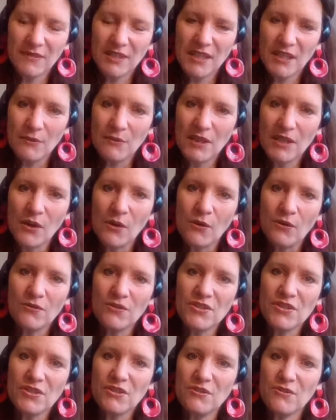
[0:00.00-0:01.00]
We go
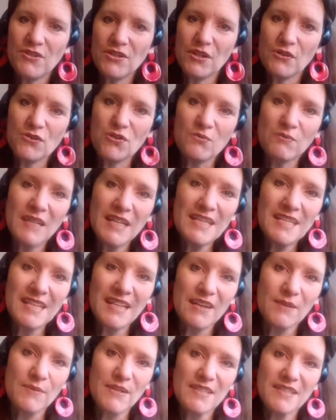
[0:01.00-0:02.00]
on to social
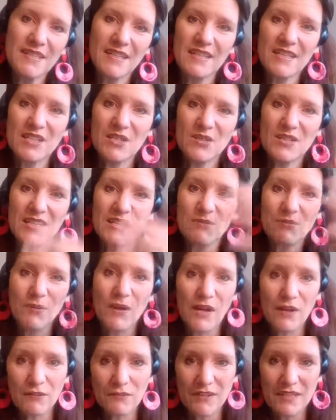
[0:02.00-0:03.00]
media and we see these
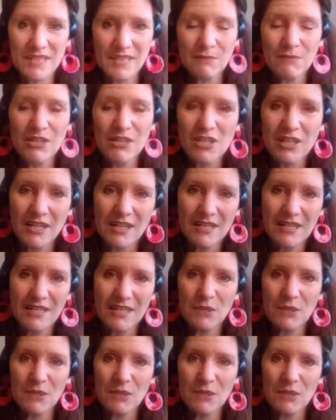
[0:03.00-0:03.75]
perfect images,